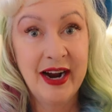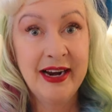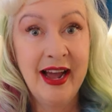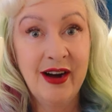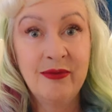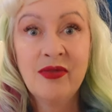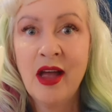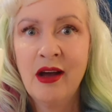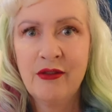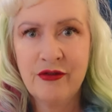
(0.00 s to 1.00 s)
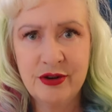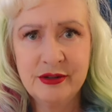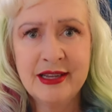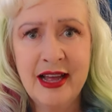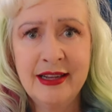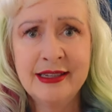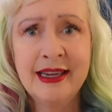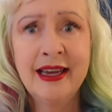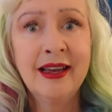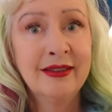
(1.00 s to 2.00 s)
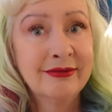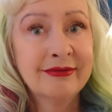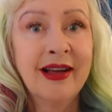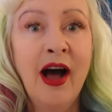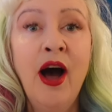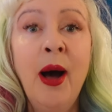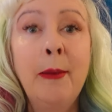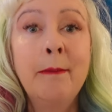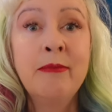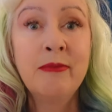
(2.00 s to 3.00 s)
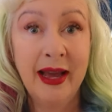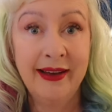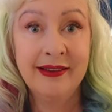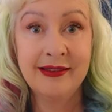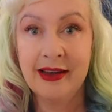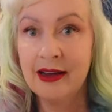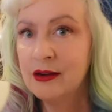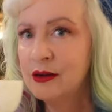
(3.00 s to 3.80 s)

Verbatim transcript: right now, fruit salad tea, amazing.